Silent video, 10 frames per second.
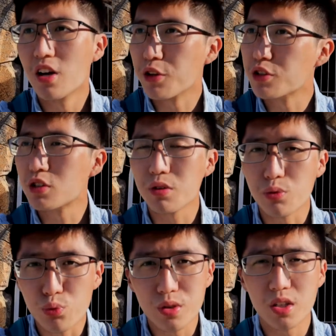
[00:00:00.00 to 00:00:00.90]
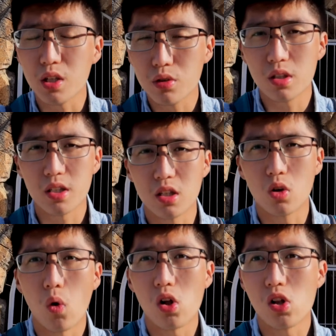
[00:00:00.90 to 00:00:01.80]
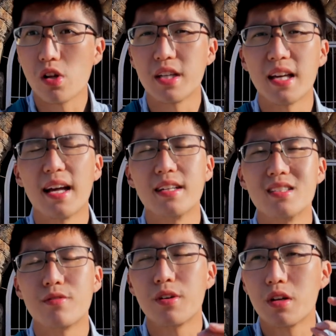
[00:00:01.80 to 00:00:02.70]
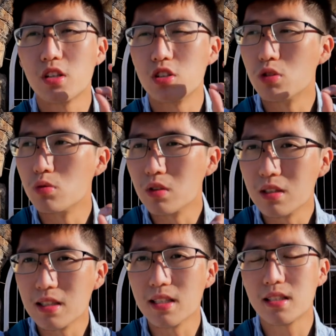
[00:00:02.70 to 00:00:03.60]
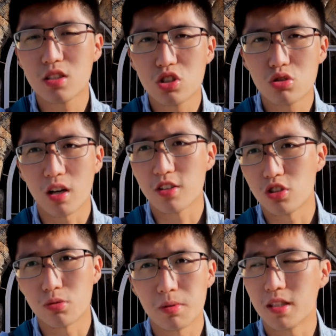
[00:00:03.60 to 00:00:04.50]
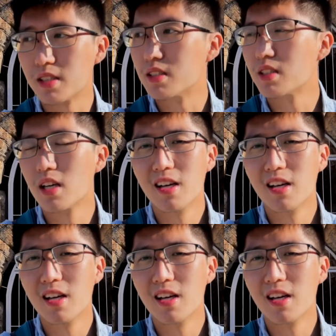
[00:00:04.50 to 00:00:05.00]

They're still in really, really good quality and it's a very unique structure because